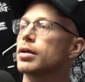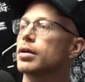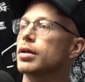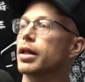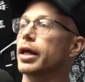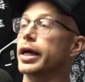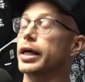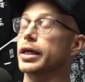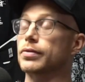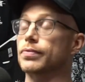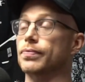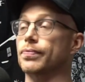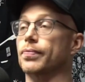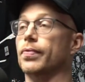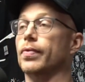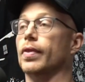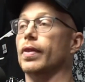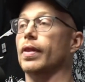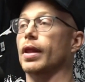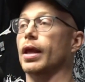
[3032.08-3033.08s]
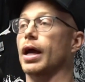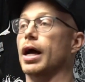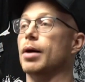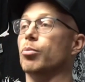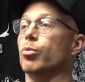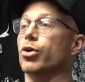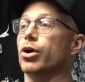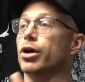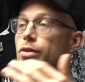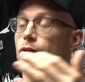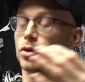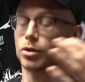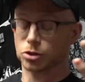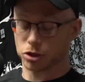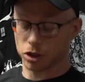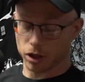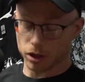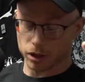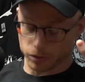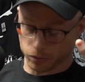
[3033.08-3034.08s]
Like I'm wearing their
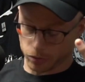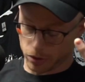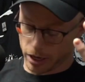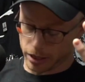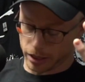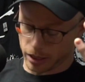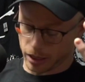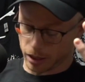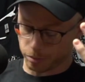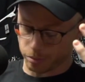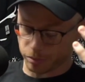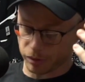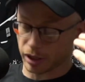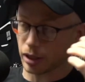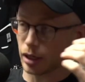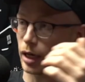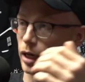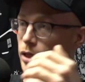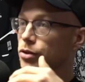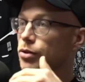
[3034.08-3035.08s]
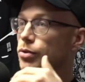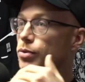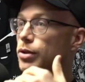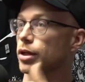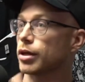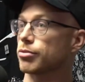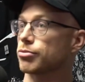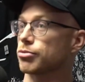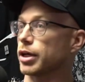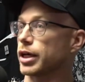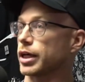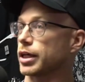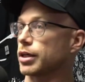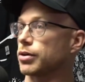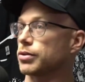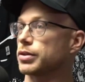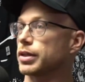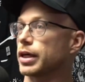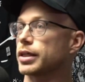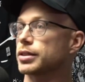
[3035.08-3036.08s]
shirt right now, but I do love like Hell
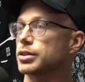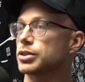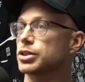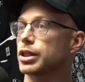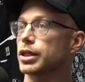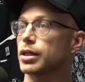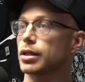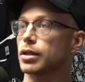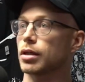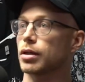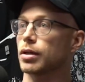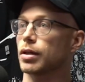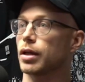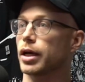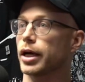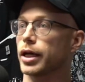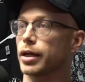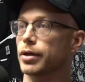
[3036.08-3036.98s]
Tight's shit a lot.